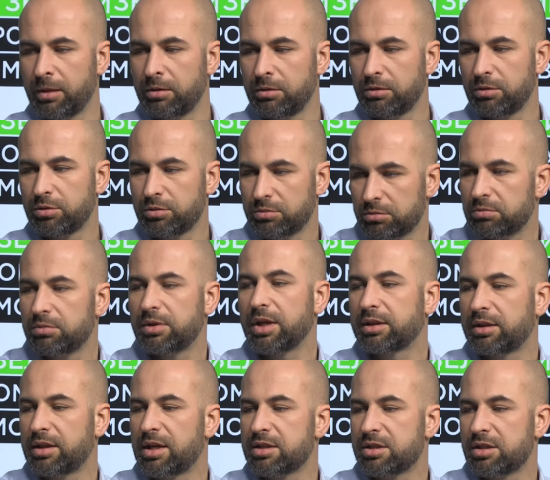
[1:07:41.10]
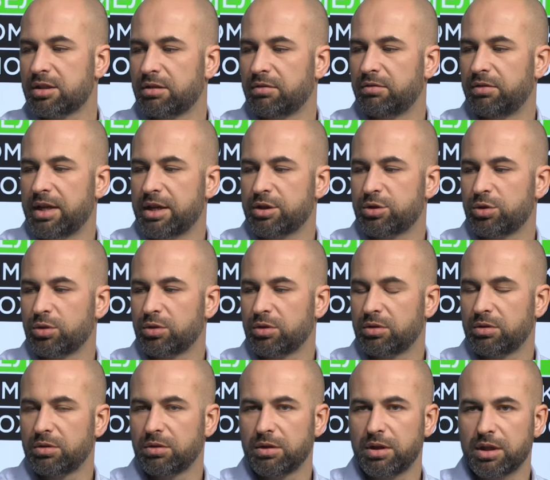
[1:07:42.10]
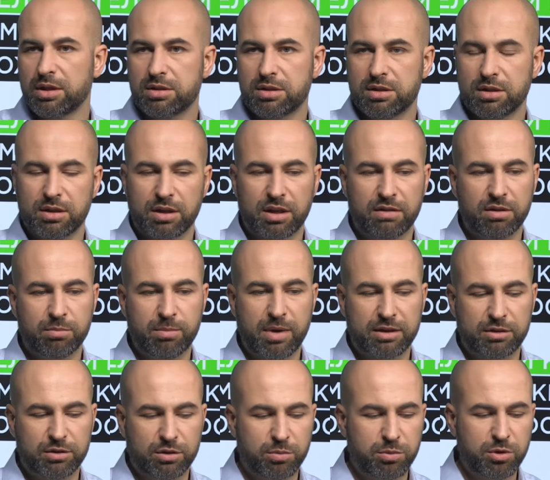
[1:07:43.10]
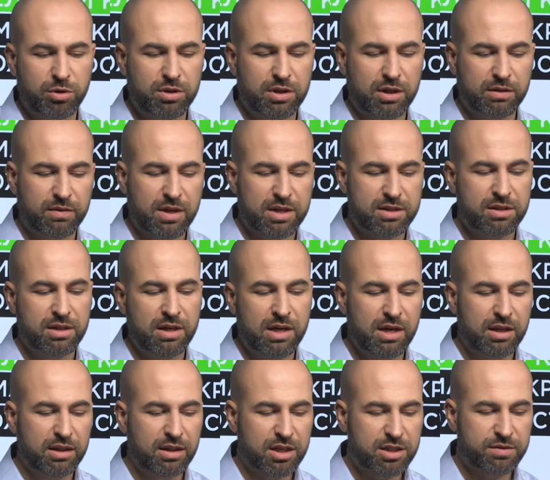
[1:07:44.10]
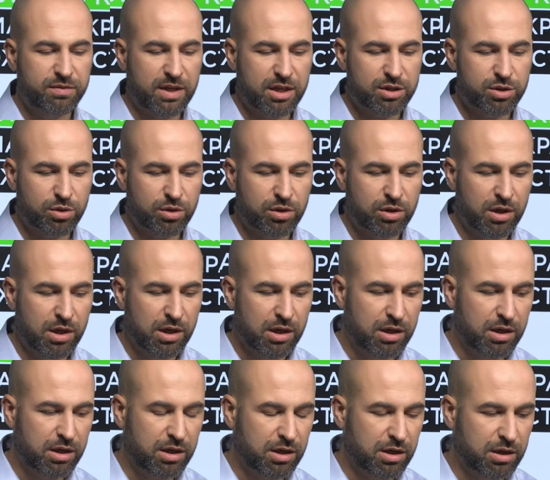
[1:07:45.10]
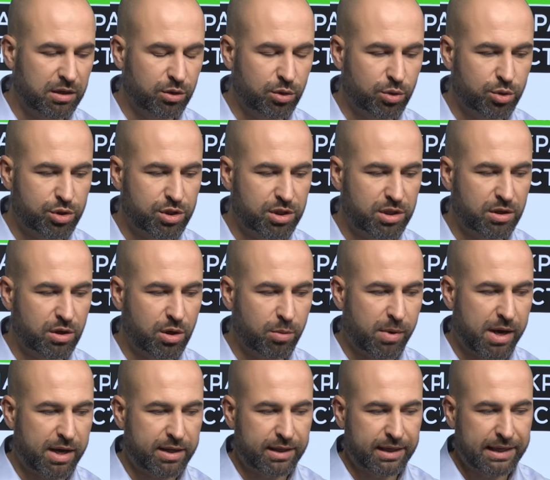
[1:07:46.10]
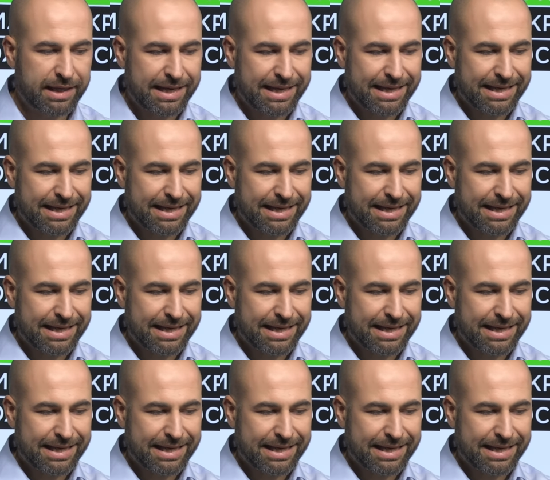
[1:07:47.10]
5% of our net income. This is a given gap to community